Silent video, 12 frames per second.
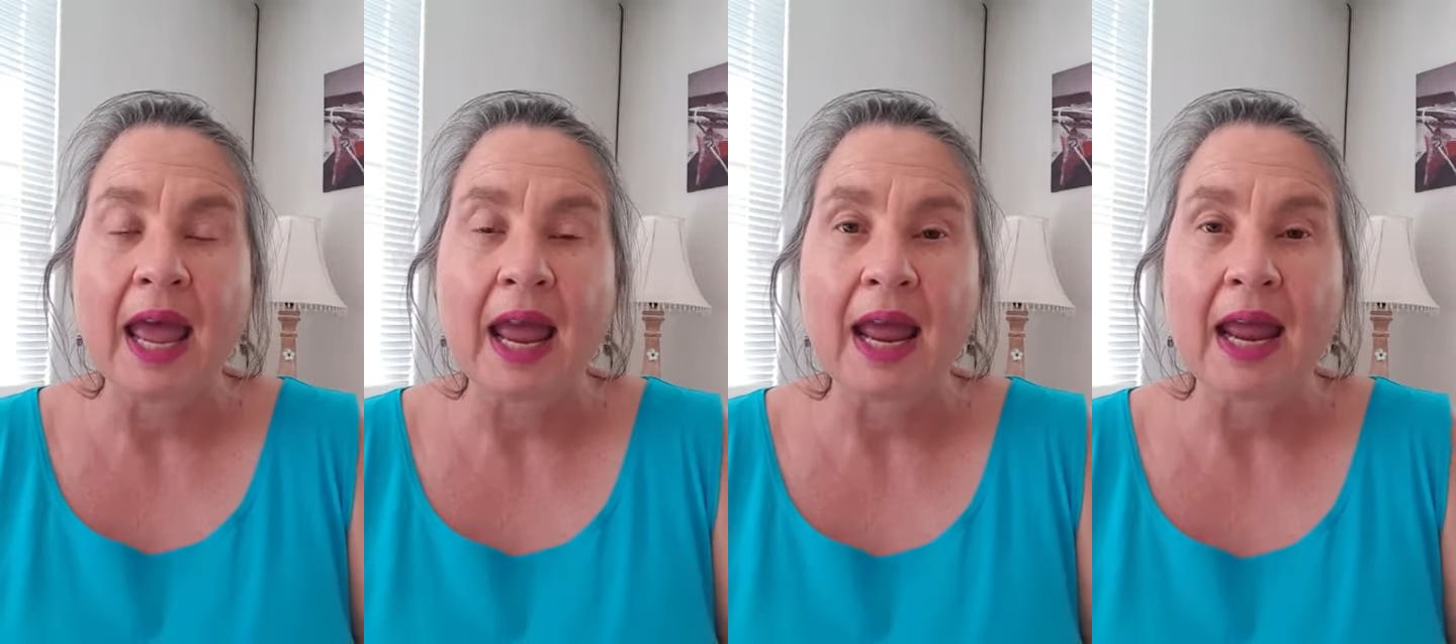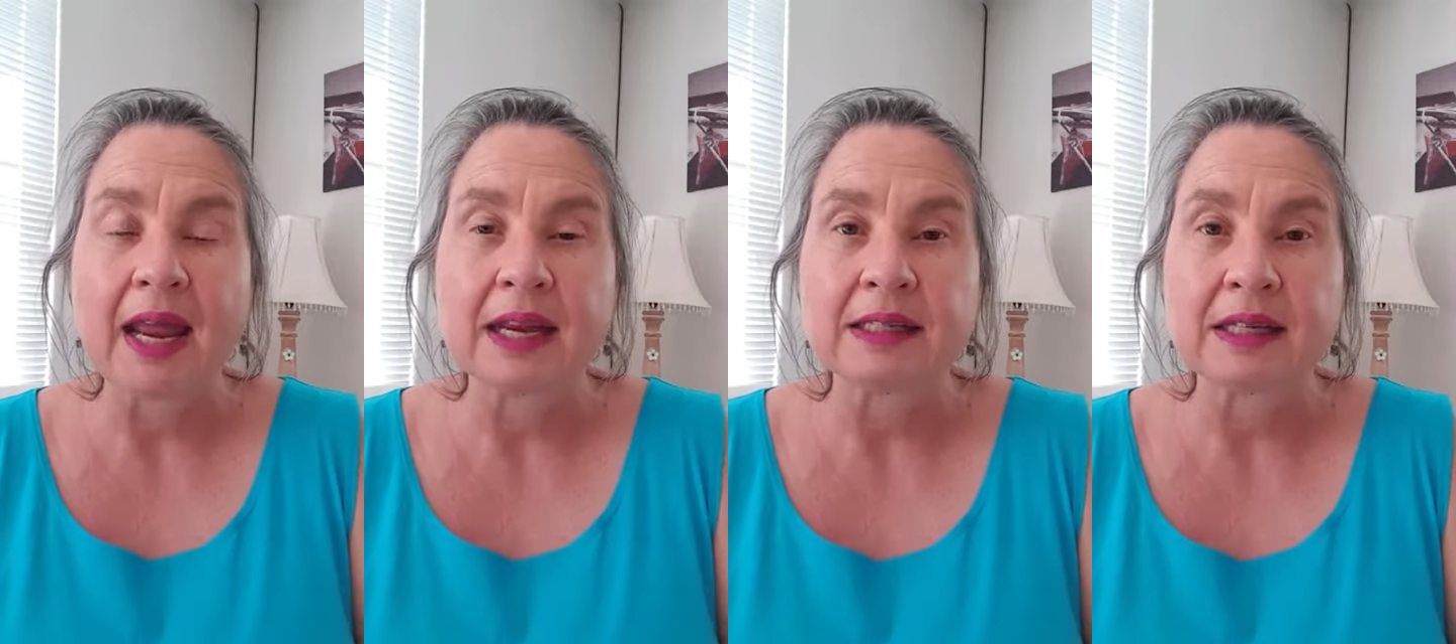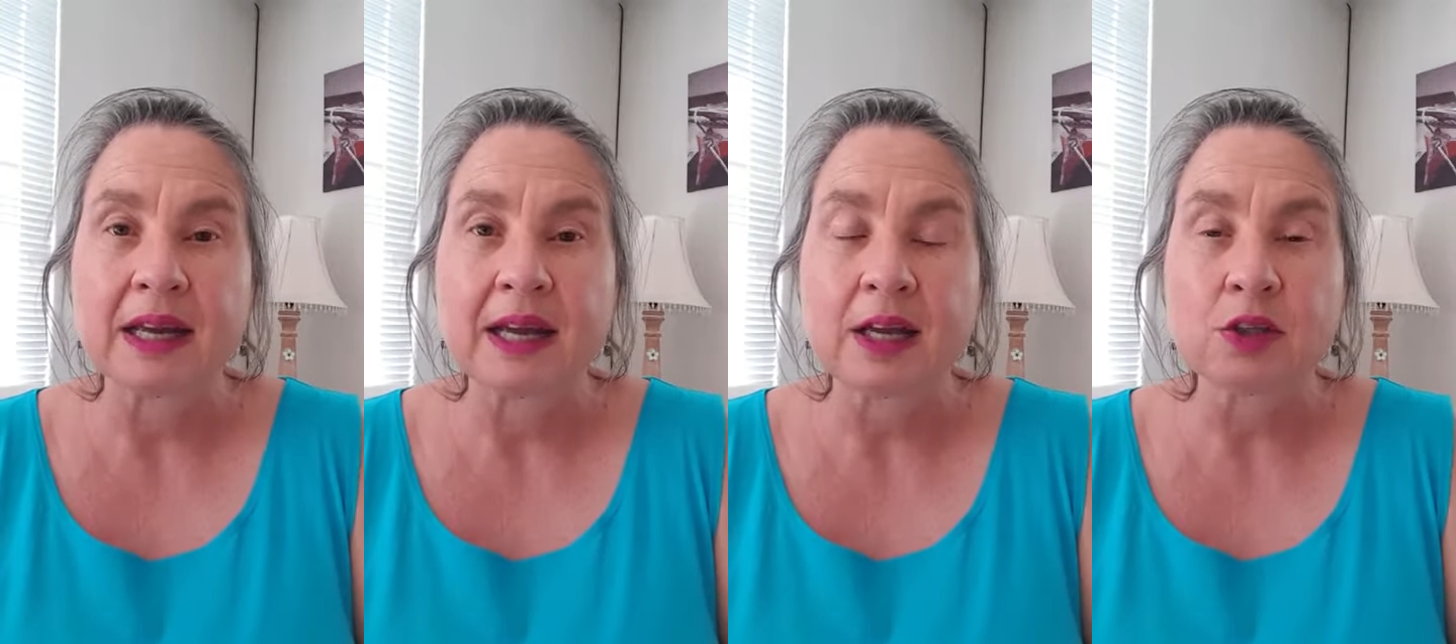And
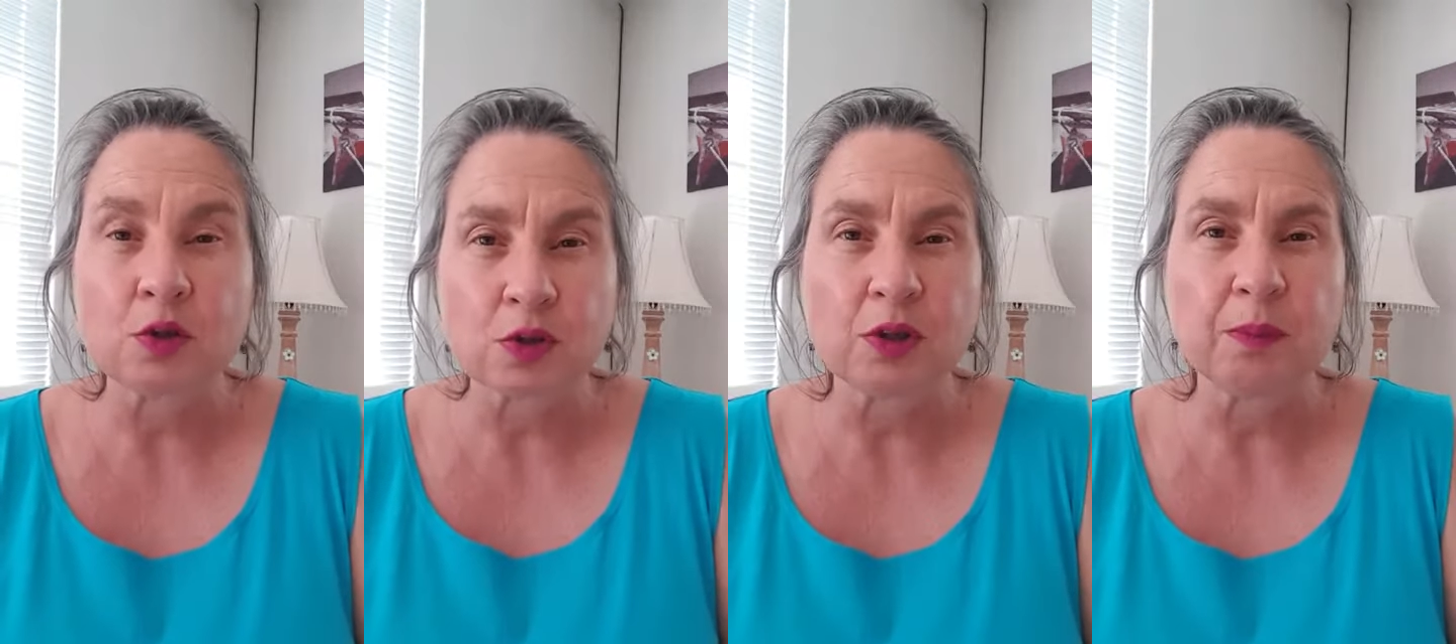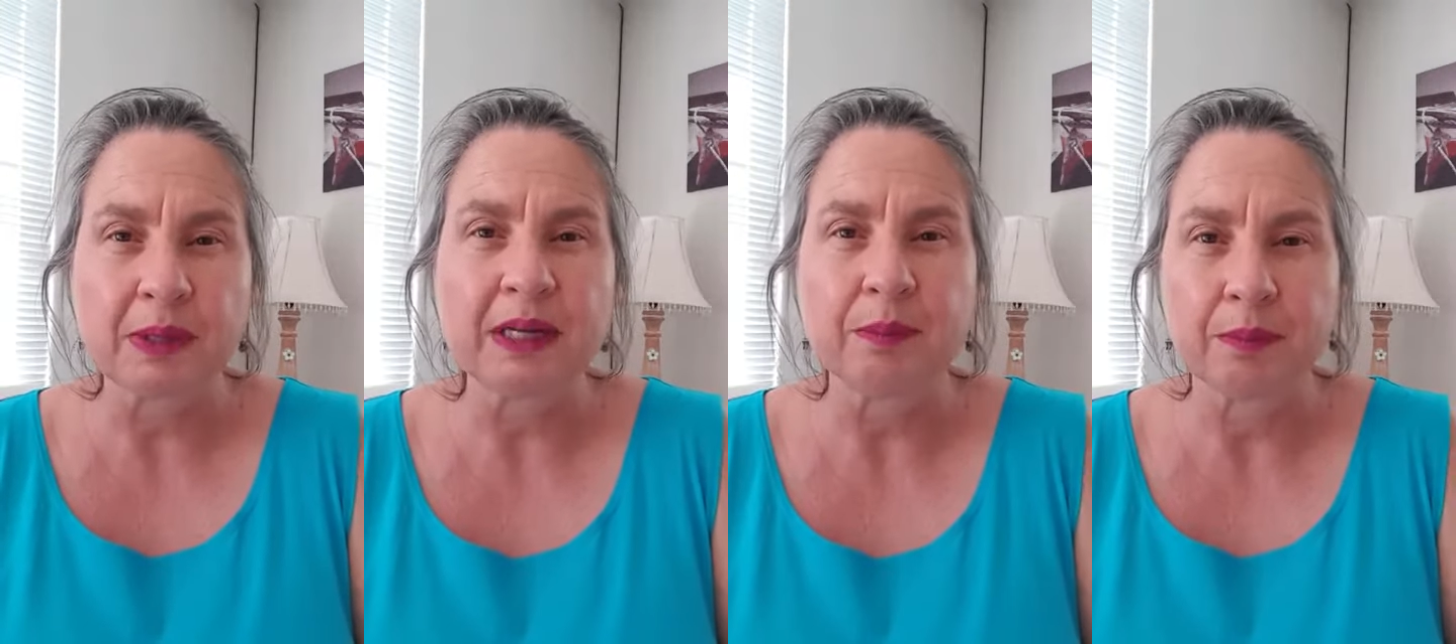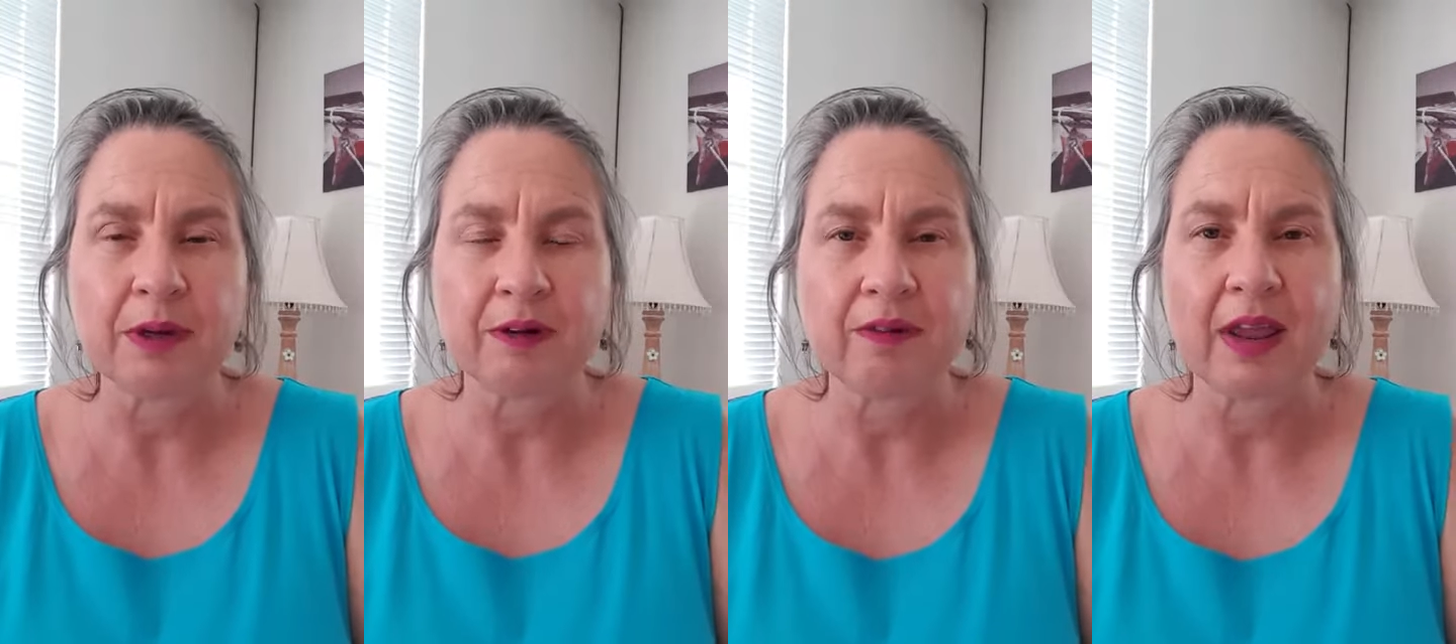it's also been a
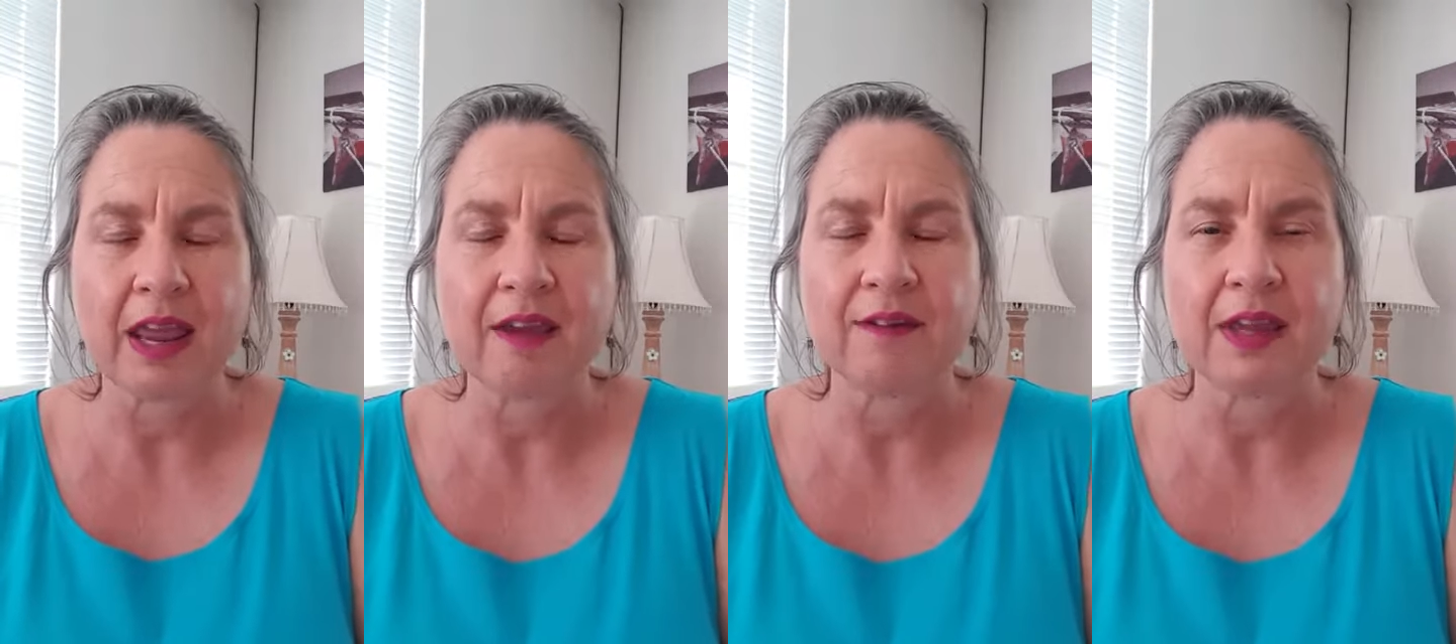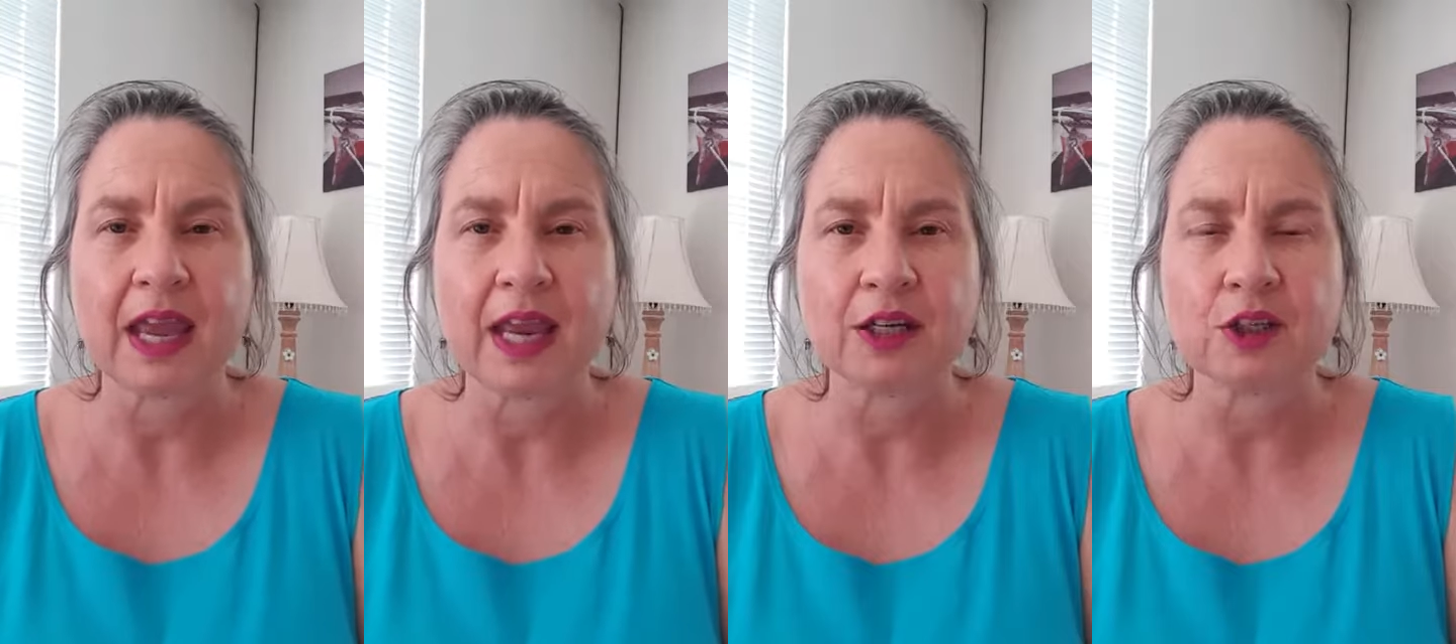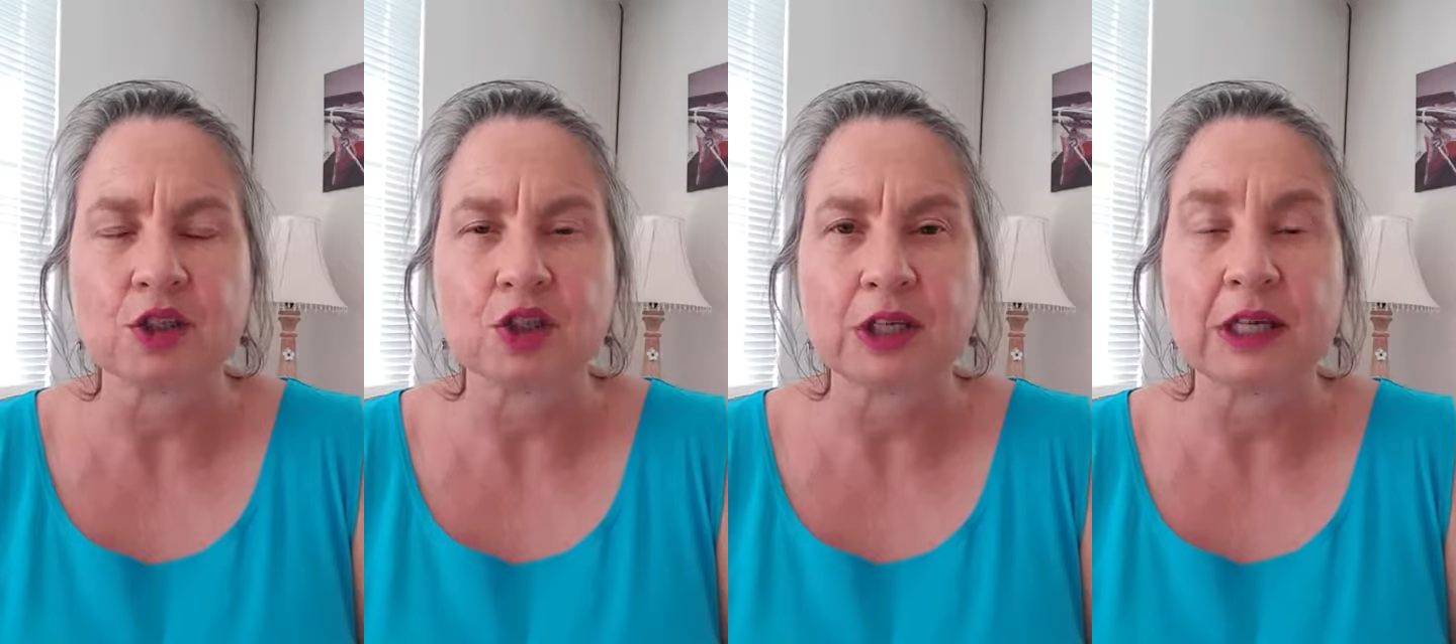bit of a heavy
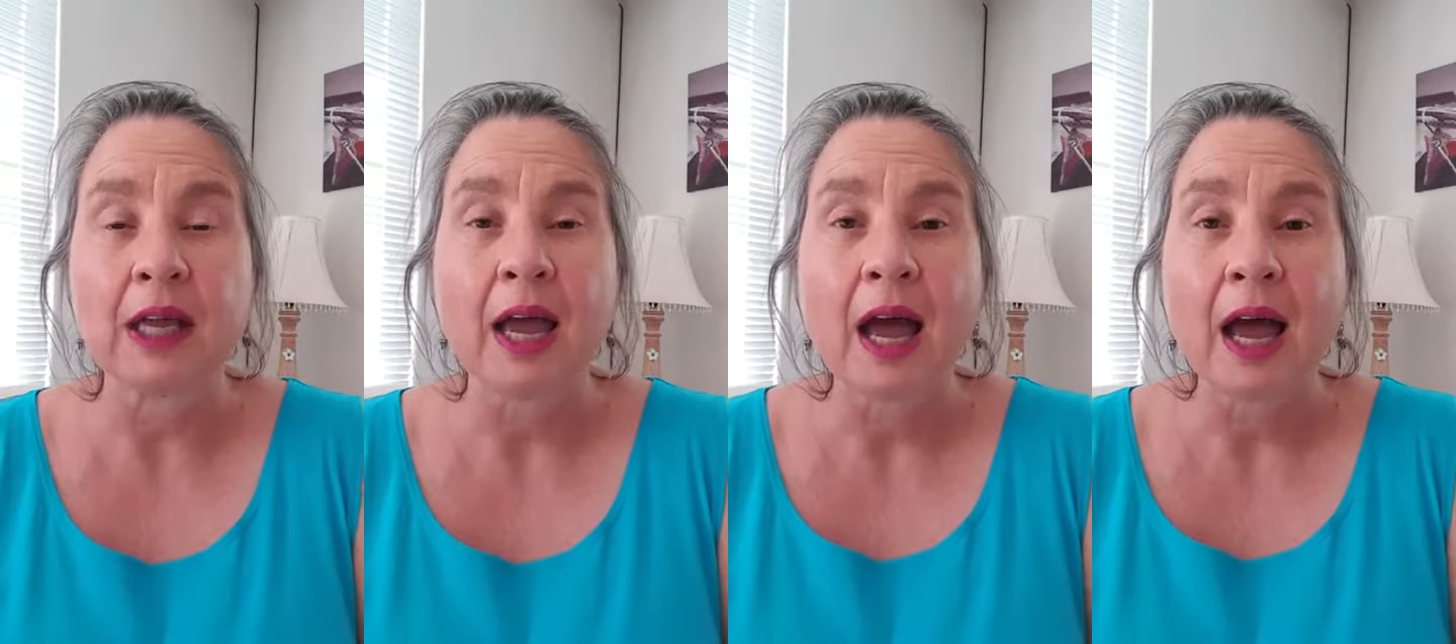energy.